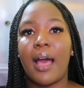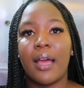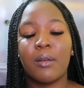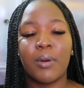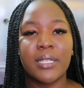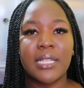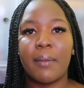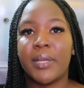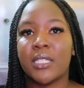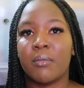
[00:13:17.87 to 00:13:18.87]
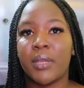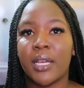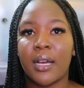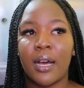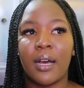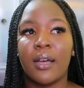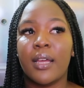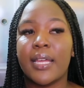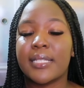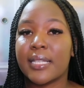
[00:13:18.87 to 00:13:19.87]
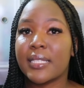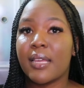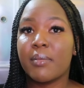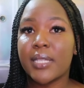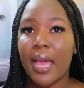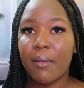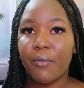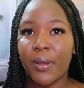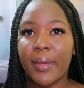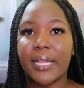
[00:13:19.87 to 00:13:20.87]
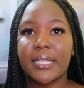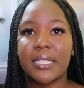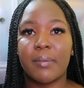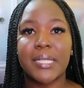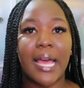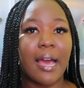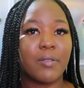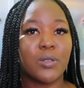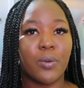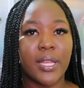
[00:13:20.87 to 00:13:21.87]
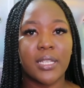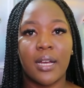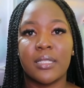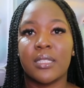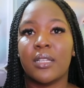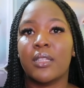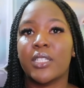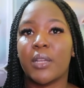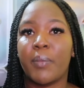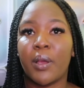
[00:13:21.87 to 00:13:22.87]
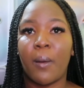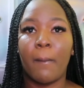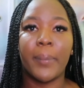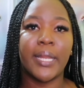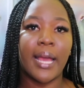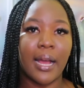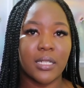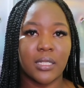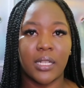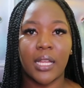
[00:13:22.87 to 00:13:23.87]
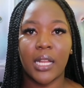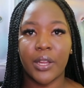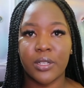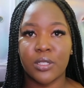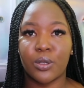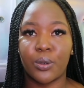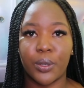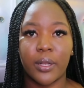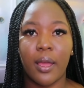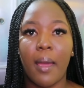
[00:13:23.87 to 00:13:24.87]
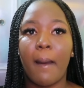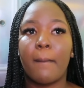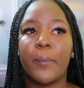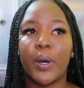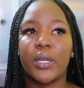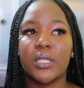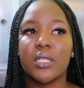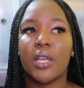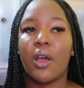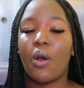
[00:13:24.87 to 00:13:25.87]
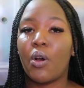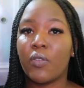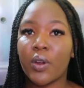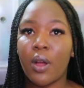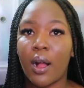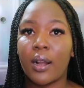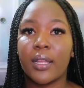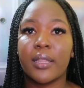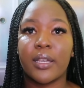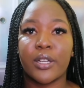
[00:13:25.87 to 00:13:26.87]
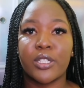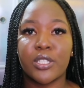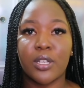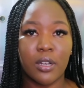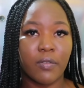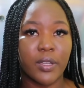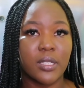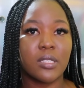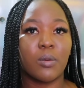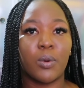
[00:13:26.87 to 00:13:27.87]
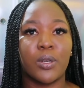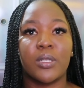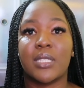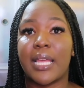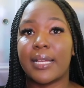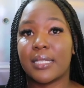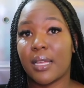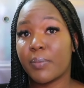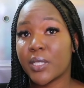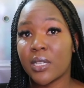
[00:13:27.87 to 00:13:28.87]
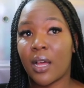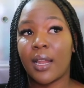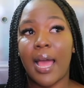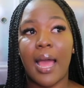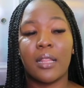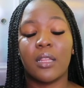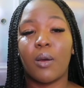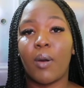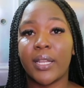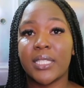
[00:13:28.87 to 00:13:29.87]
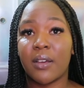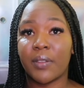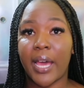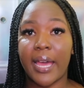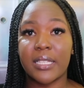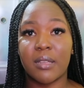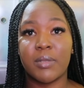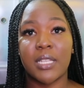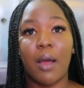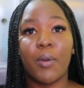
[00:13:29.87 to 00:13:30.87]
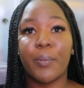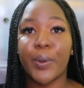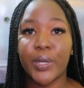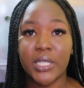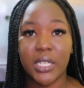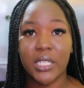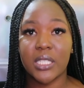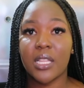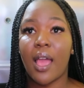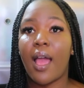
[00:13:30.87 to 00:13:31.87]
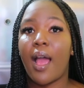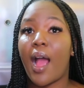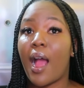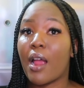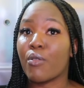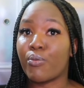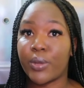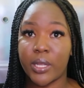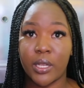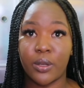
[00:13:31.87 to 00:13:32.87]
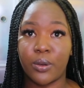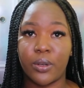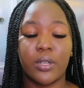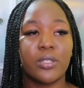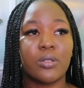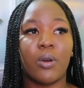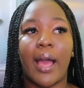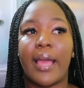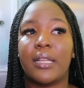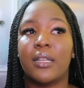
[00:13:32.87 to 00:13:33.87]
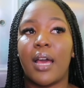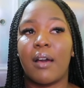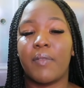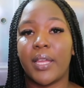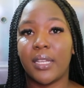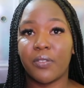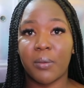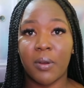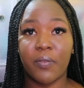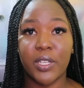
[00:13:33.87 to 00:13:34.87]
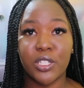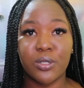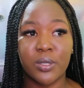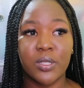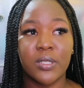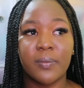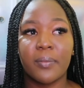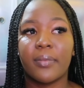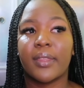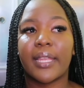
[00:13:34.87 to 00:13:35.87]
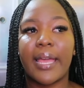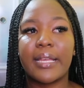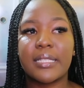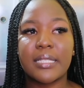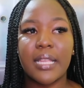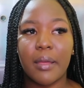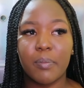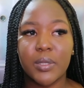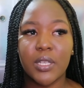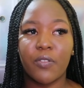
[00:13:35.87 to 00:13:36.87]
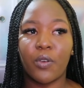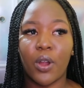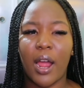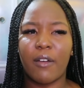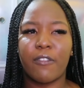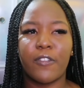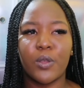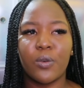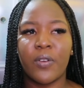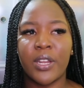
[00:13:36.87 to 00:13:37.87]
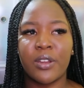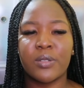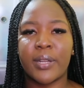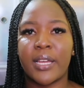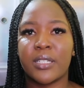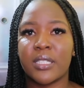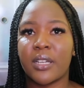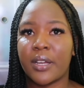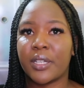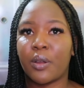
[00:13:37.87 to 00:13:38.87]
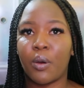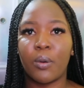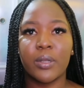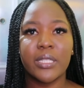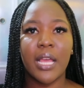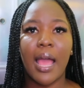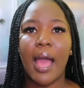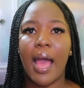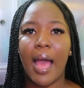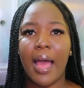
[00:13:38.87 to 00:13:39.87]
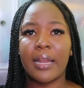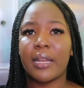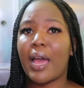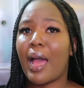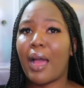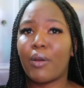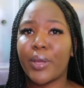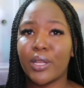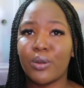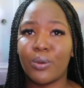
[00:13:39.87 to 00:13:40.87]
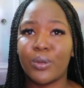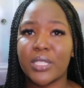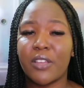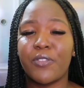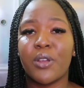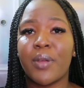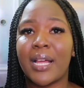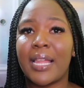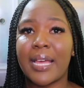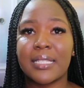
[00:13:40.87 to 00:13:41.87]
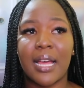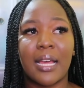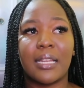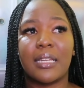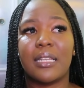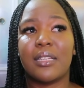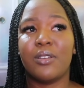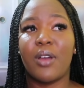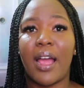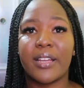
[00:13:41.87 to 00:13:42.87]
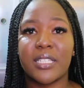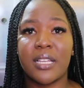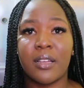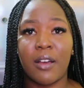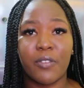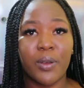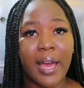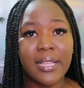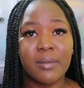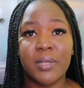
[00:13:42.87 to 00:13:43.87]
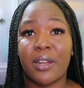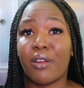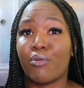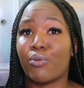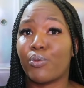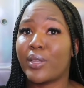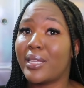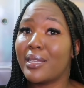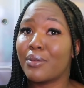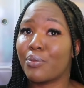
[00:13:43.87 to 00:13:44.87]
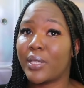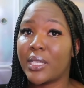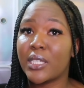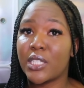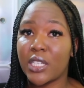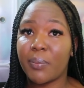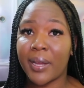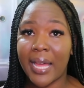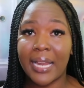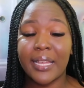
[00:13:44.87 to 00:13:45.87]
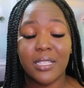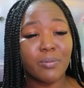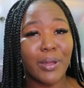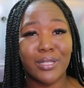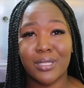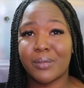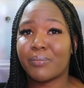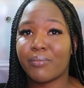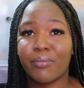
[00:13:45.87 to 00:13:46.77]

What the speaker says: And once I'm in Jamaica, it's the same time frame, except I have to wait until the shipping company actually clears the good. But overall, their service was exceptional and the quality of the items that were purchased are really good. So I didn't have any form of issues, except for a few vendors when I just started out. And a quick note, if you realize that you are seeing a few items that are really cheap on AliExpress,